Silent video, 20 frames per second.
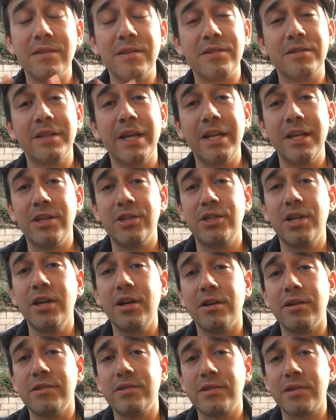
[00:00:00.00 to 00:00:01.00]
this lady
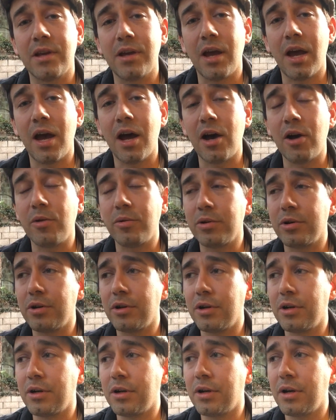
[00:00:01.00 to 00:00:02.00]
shares how
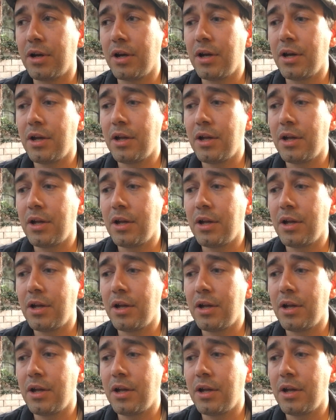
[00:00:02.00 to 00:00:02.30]
her